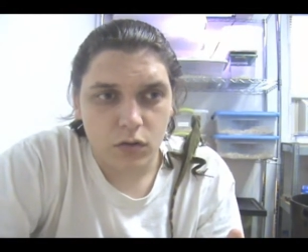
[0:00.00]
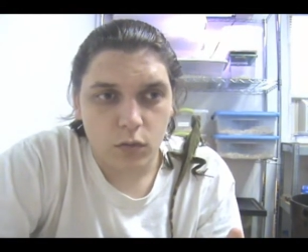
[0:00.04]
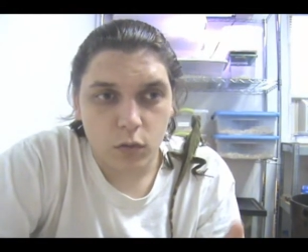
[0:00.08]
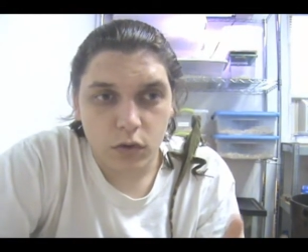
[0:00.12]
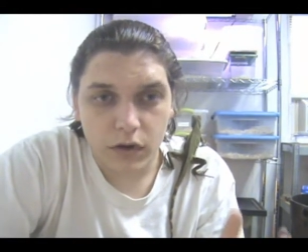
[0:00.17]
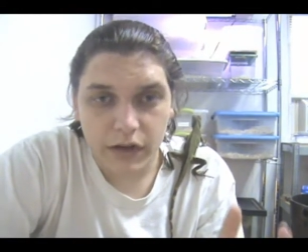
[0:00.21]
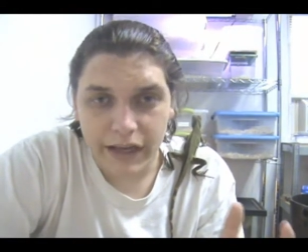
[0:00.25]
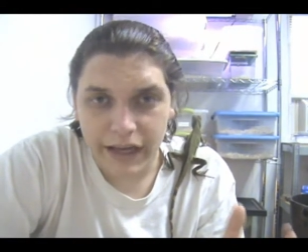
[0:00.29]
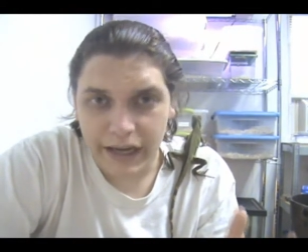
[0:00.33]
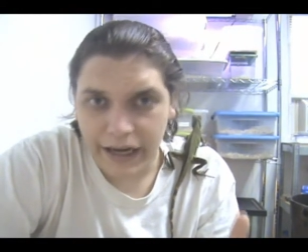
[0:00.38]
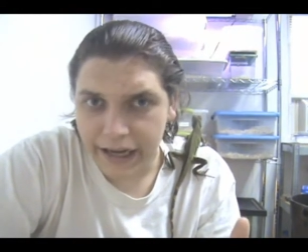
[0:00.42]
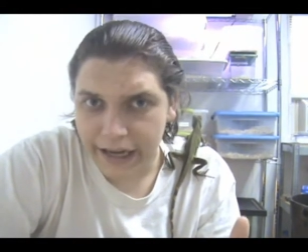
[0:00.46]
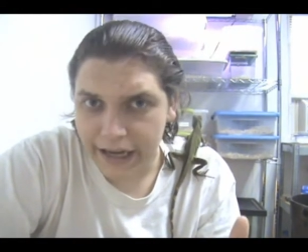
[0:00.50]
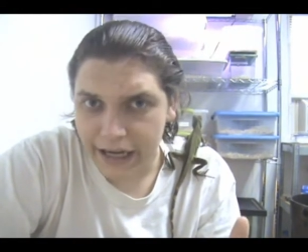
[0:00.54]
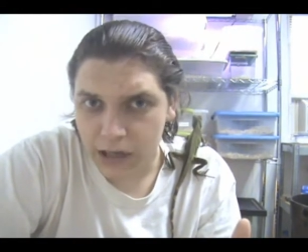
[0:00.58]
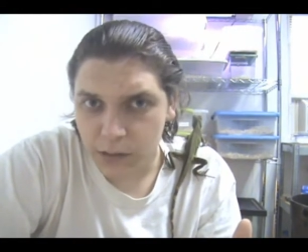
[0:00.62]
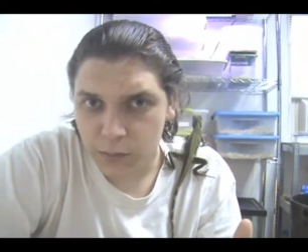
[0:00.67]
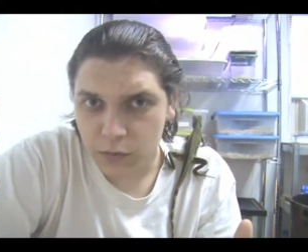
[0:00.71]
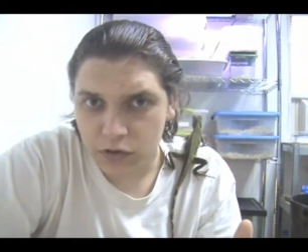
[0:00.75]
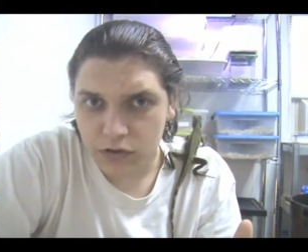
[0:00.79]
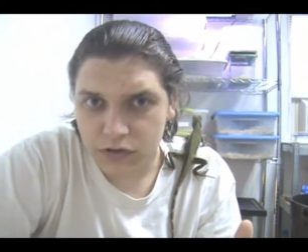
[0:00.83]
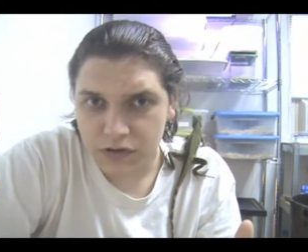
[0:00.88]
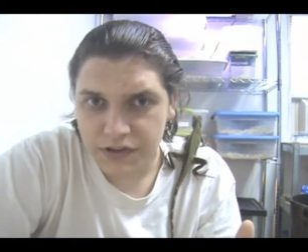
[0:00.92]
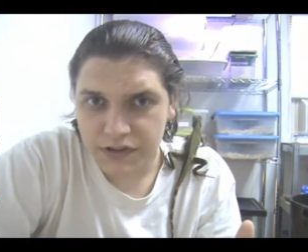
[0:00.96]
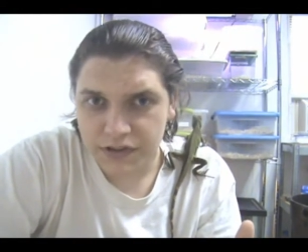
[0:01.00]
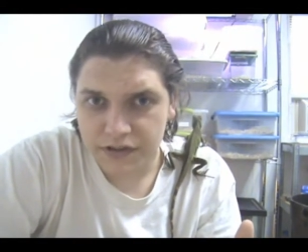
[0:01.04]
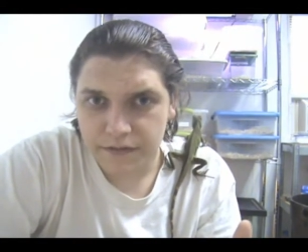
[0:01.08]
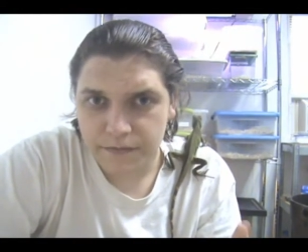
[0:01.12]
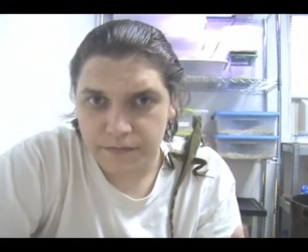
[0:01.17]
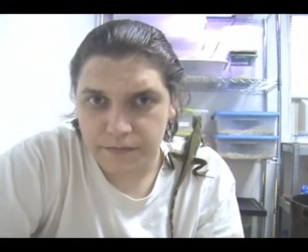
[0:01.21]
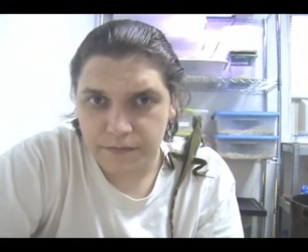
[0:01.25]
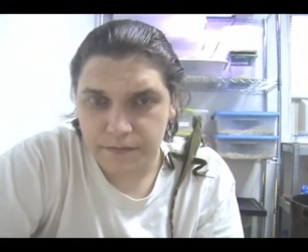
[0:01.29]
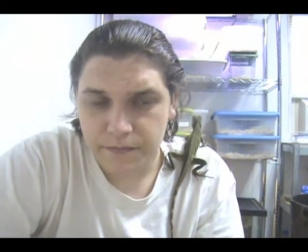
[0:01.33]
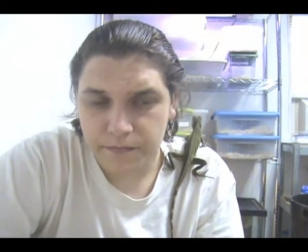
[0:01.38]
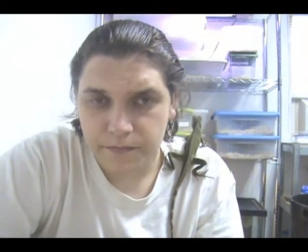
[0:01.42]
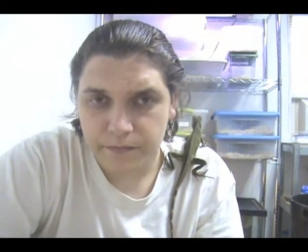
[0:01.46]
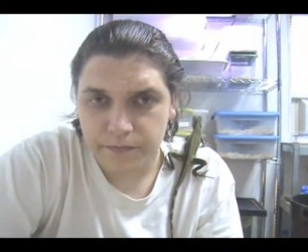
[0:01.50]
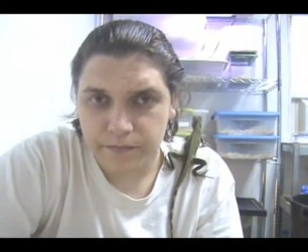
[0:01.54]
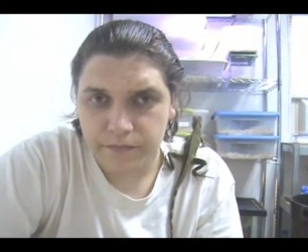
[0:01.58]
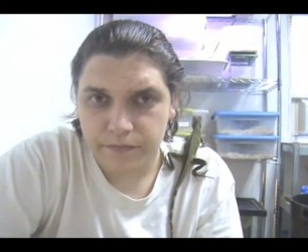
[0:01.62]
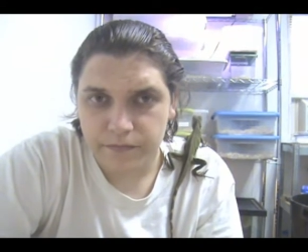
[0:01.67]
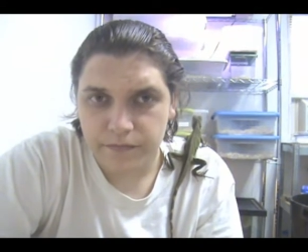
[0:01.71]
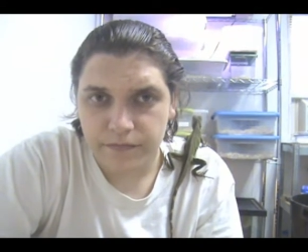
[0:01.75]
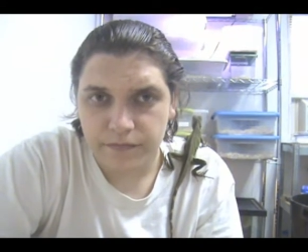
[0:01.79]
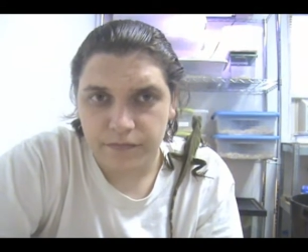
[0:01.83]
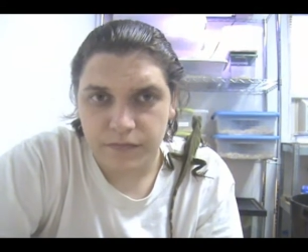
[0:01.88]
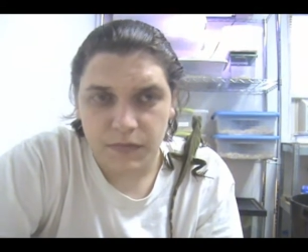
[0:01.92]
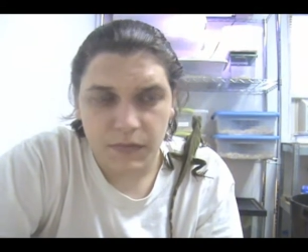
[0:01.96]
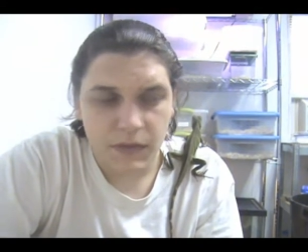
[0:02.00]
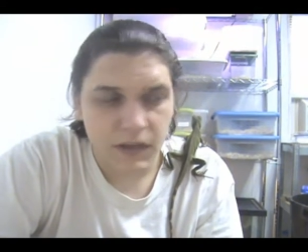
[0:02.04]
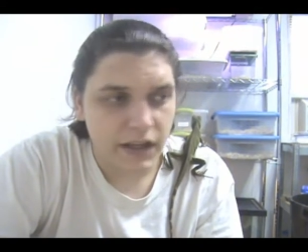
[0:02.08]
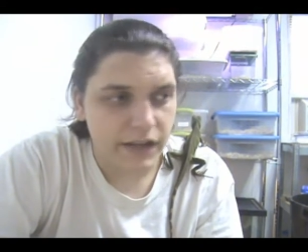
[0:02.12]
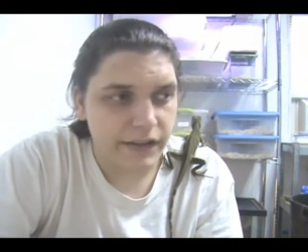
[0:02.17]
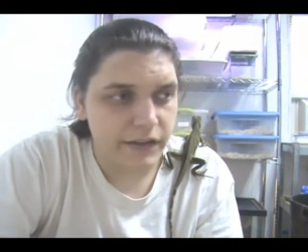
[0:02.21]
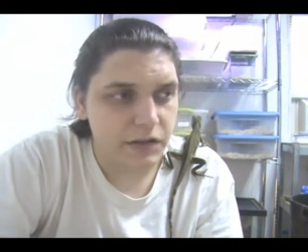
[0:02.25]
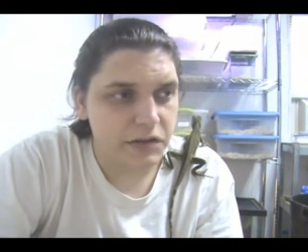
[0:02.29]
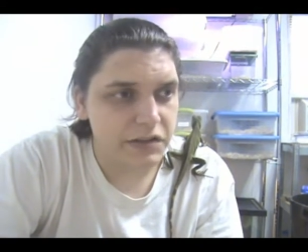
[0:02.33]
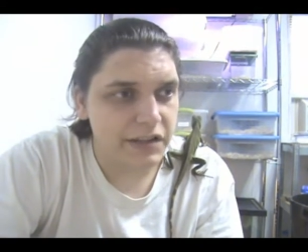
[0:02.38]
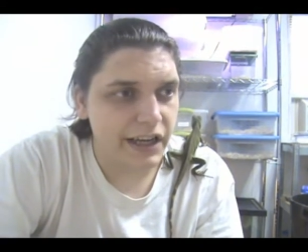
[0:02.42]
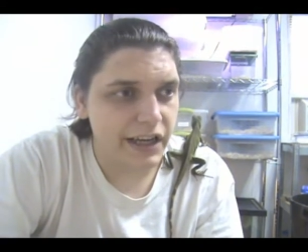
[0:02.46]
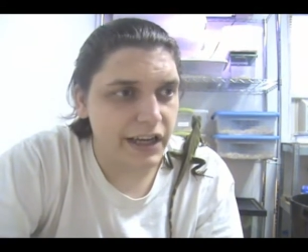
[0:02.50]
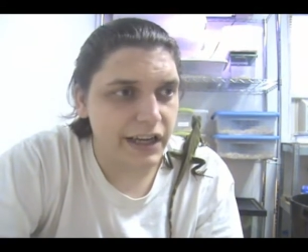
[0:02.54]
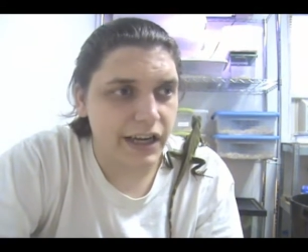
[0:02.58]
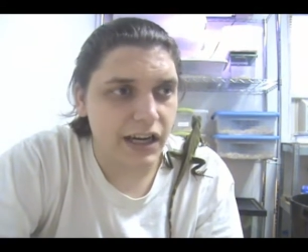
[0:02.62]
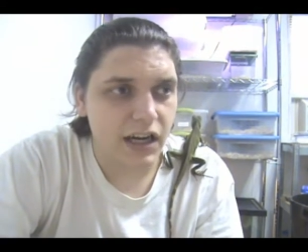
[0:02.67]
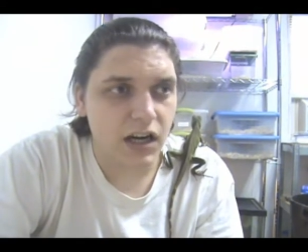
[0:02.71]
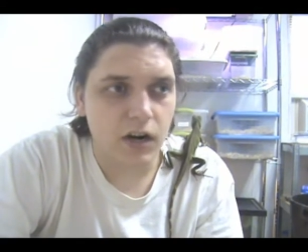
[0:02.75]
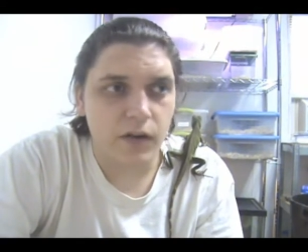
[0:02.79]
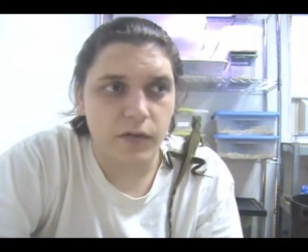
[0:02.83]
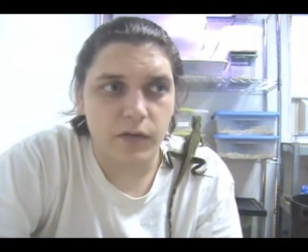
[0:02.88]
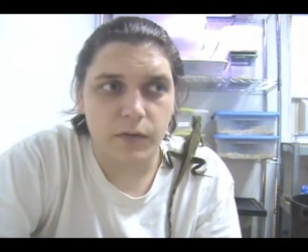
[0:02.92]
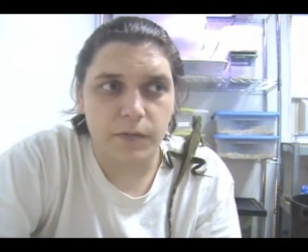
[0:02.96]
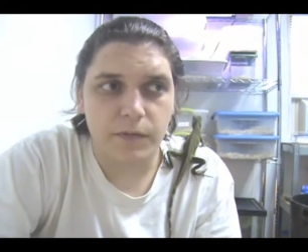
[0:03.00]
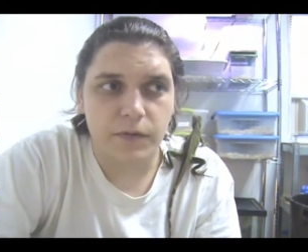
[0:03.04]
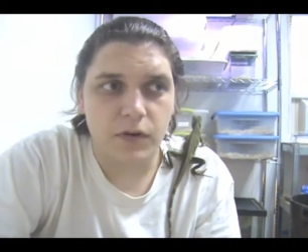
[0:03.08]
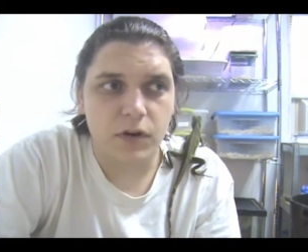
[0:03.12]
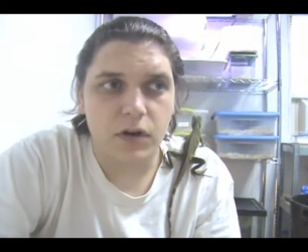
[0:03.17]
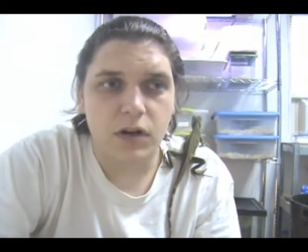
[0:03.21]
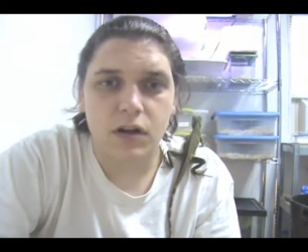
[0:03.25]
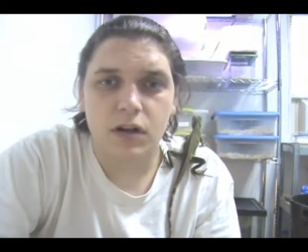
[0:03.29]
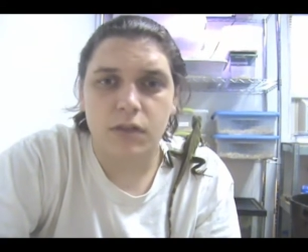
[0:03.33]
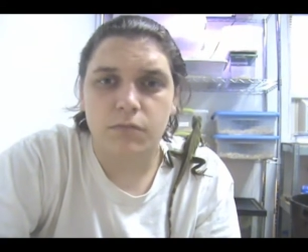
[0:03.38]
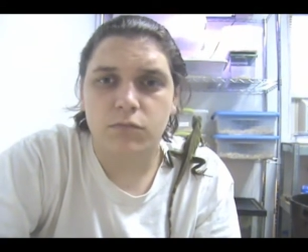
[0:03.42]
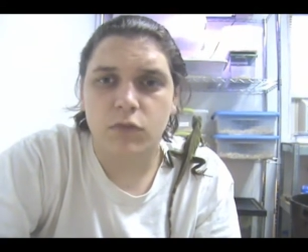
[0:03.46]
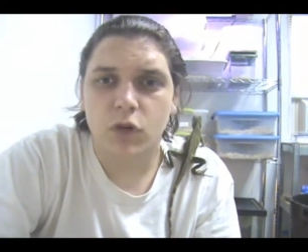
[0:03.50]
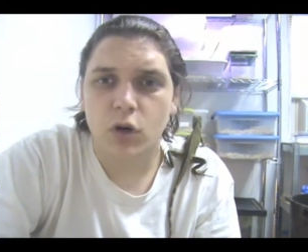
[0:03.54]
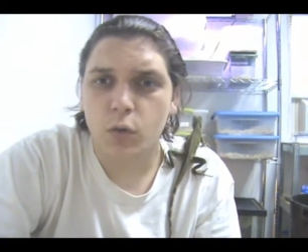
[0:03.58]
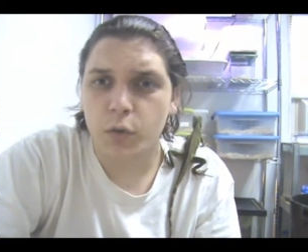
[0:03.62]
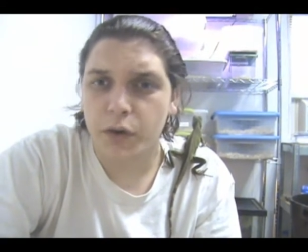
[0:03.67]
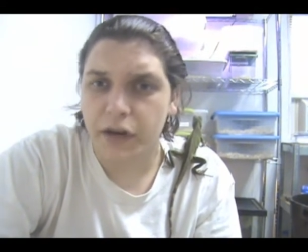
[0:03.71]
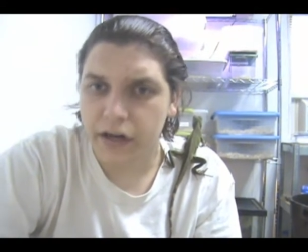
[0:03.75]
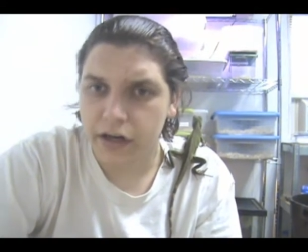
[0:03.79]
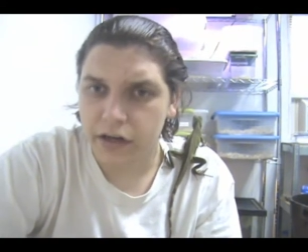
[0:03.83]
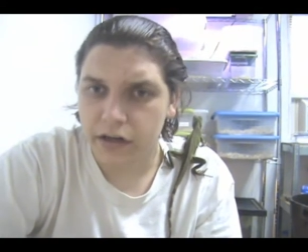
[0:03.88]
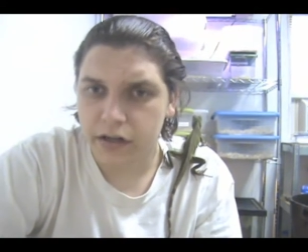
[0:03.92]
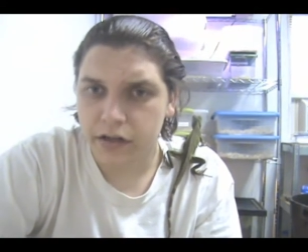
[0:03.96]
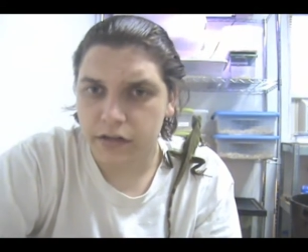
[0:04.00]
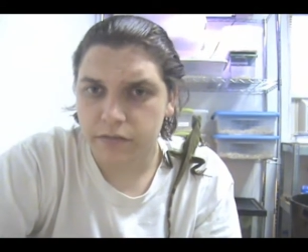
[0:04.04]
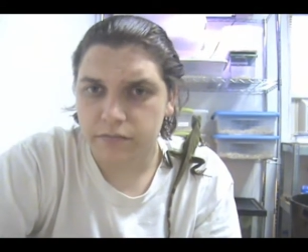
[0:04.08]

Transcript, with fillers: will get animals and they'll take care of them for a week,